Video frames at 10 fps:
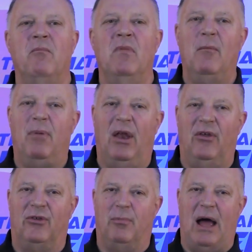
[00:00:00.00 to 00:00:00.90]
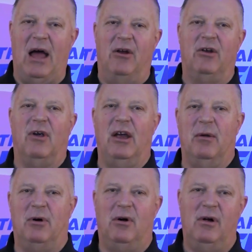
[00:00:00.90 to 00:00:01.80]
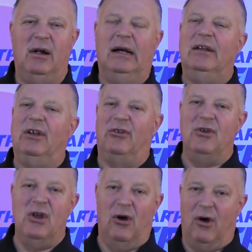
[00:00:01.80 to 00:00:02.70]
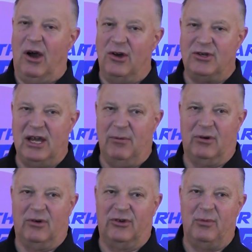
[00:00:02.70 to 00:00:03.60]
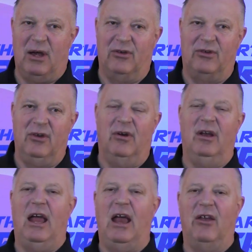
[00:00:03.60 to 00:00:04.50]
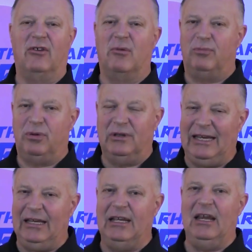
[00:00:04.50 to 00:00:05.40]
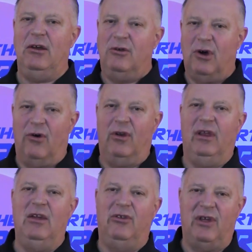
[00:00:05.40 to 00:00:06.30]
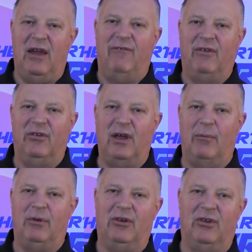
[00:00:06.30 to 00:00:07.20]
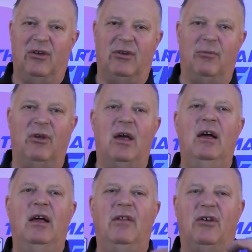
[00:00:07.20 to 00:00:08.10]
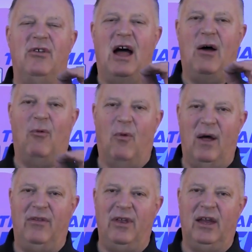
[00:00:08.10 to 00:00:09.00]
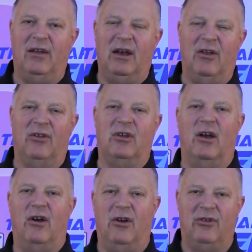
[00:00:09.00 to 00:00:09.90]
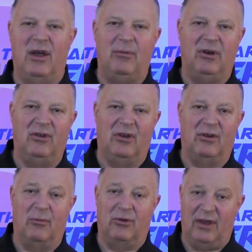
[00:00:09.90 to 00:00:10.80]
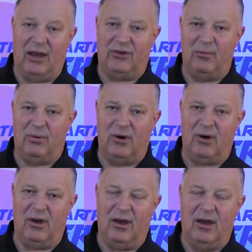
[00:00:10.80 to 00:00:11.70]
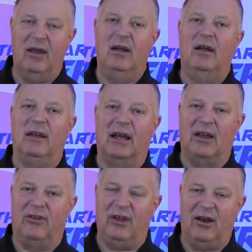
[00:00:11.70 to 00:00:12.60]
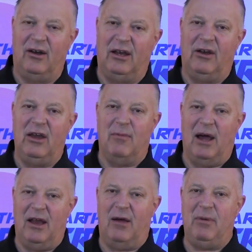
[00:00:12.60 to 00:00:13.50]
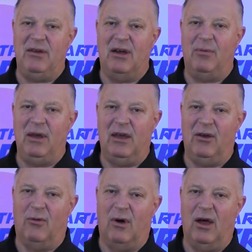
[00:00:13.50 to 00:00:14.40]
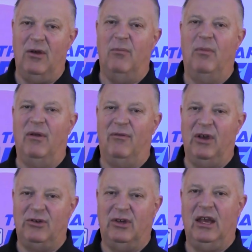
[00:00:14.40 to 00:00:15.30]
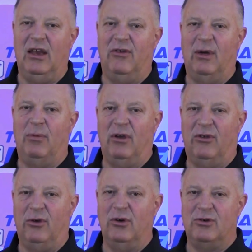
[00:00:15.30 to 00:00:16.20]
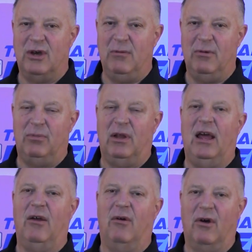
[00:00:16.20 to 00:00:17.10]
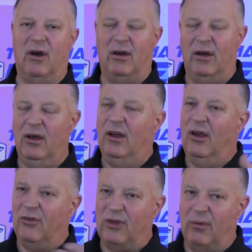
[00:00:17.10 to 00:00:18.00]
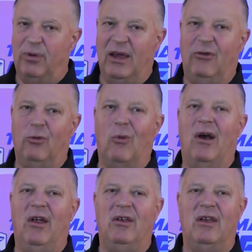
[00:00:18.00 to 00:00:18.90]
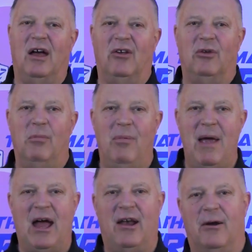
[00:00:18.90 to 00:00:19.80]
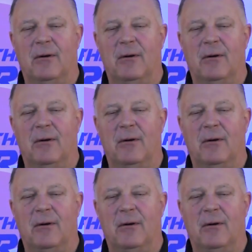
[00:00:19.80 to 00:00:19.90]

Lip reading: But it's biodegradable. There's no harsh chemical smells to it. And it's completely, totally safe for septic systems. There's not one thing in there that's going to hurt a septic system. So that's important. Like I said earlier, you might not be dumping into one, but eventually it ends up in a sewage treatment plant or someplace where it does matter.